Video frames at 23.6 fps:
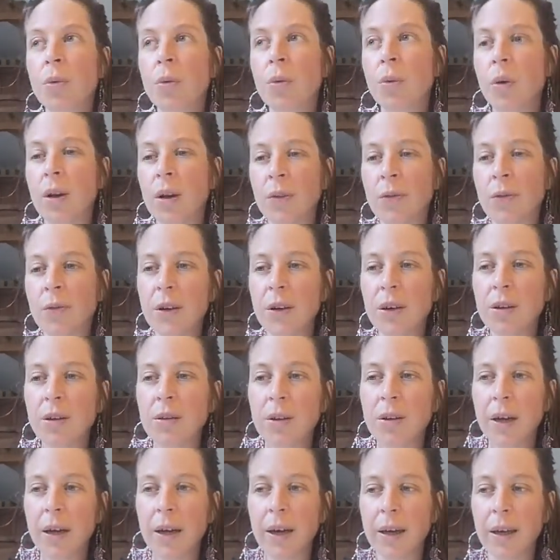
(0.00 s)
what it feels
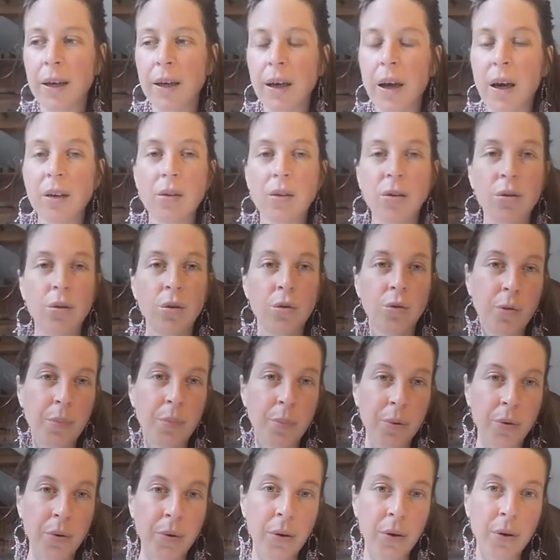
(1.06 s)
like as an
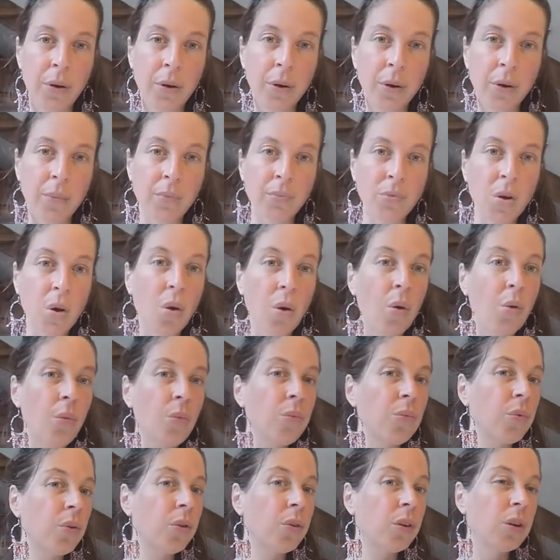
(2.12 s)
entrepreneur or
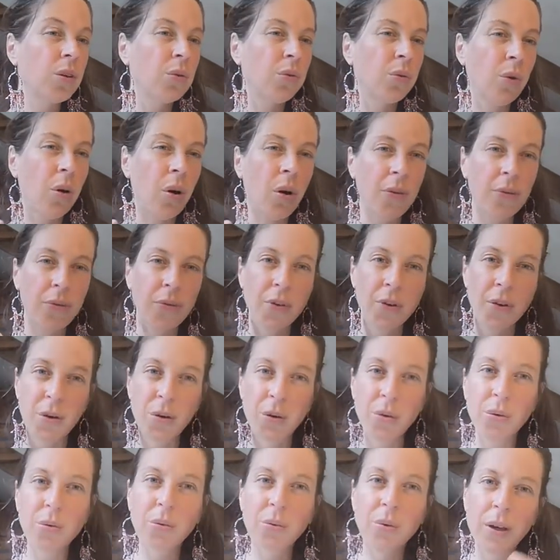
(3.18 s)
wanting to offer
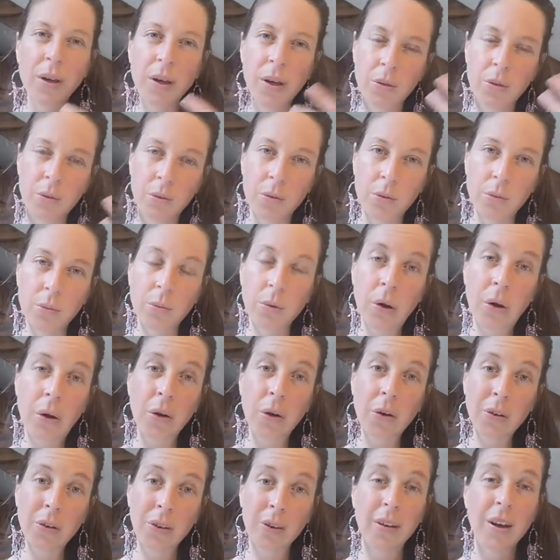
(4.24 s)
who we are to the
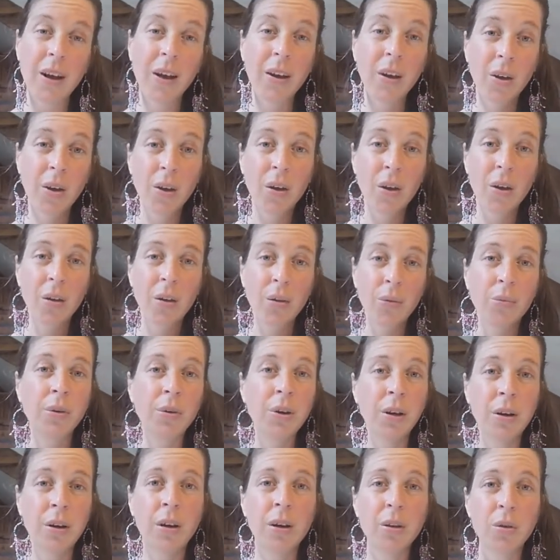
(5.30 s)
world is like
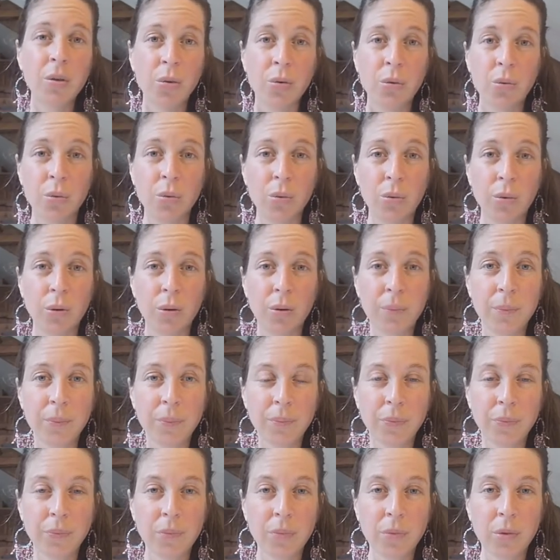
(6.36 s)
we are the tool.
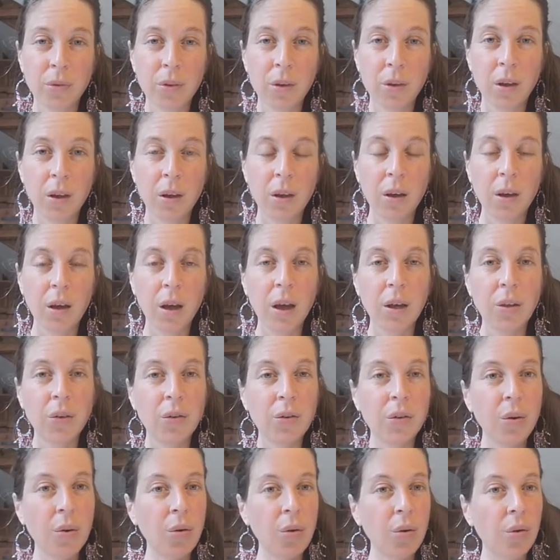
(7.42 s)
And
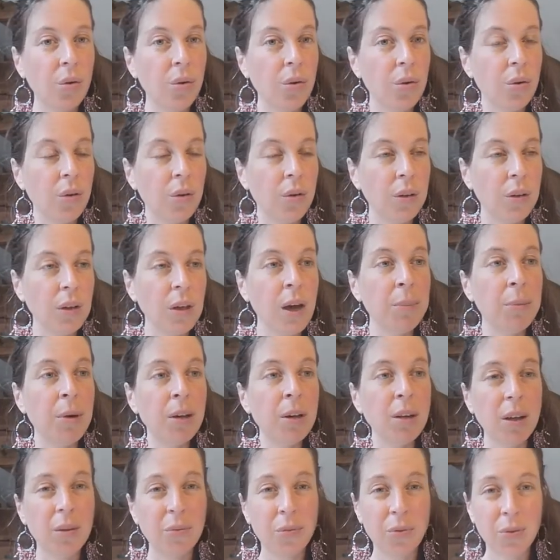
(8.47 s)
so the
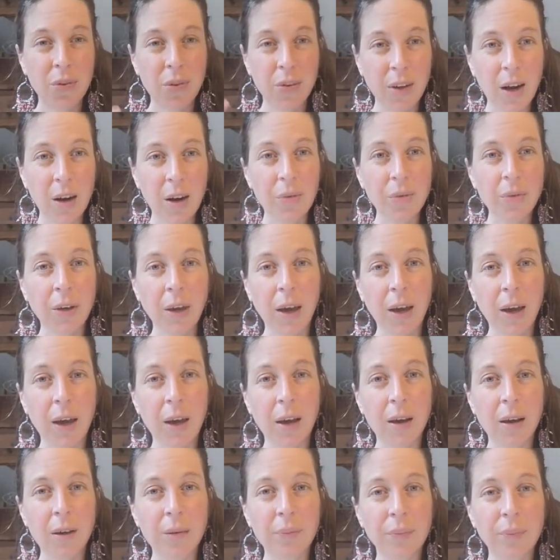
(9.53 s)
amount of self
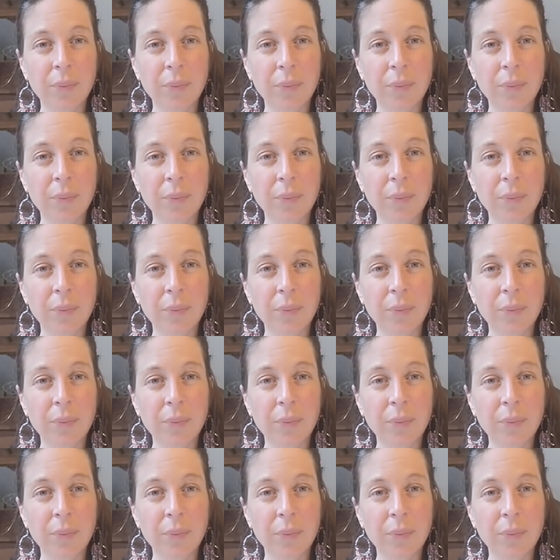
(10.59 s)
care